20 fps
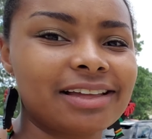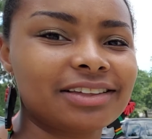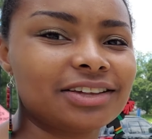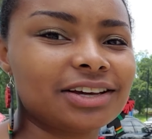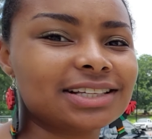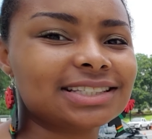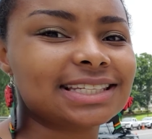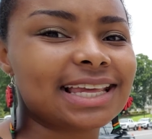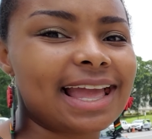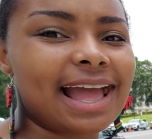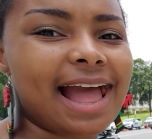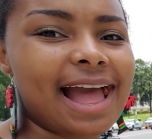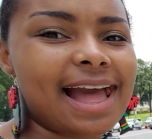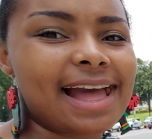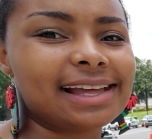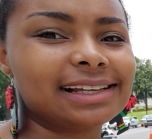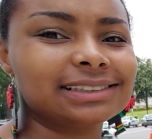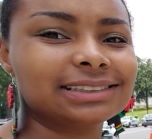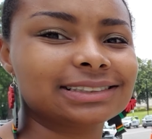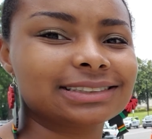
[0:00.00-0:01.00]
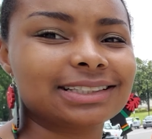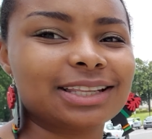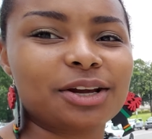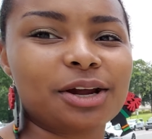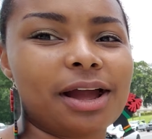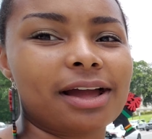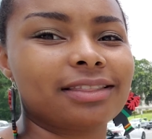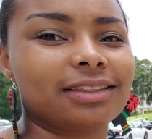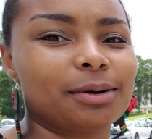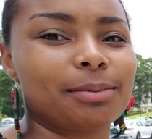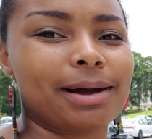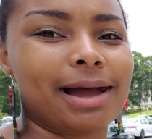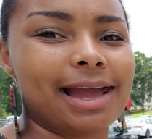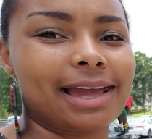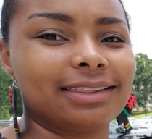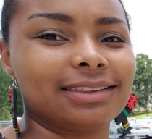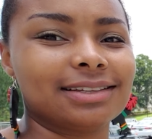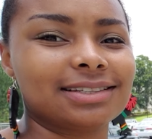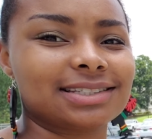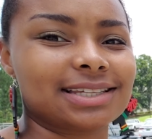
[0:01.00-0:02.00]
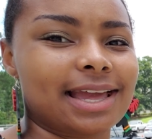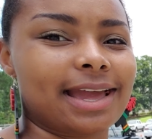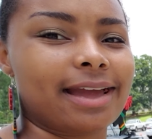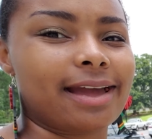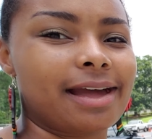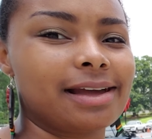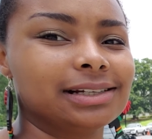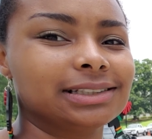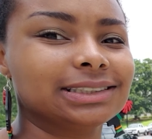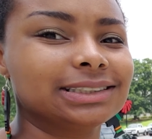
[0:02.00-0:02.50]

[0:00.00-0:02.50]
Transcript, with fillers: Y'all say hi. They're they're behind this thing.